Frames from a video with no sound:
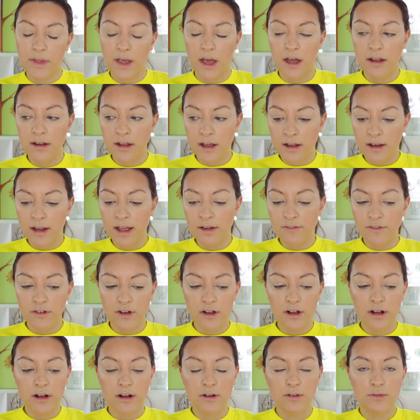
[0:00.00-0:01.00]
And I
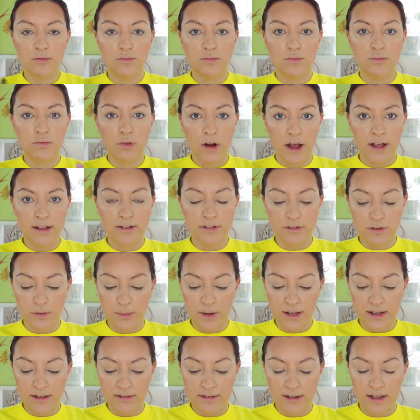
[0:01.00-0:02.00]
never rise to
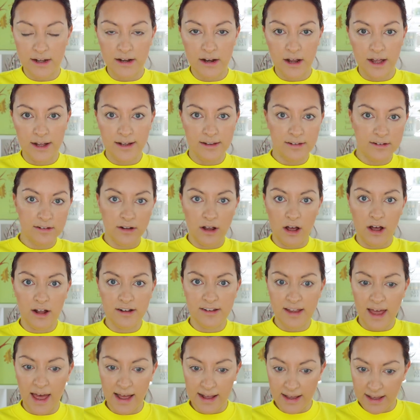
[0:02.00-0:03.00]
it as in like
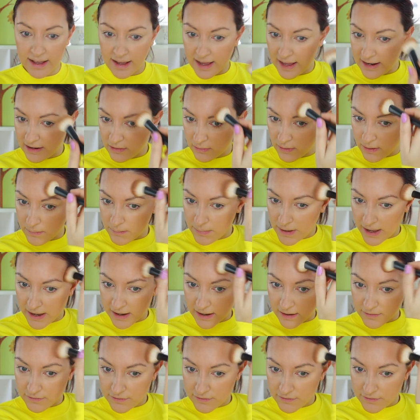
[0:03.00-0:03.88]
start attacking anyone back.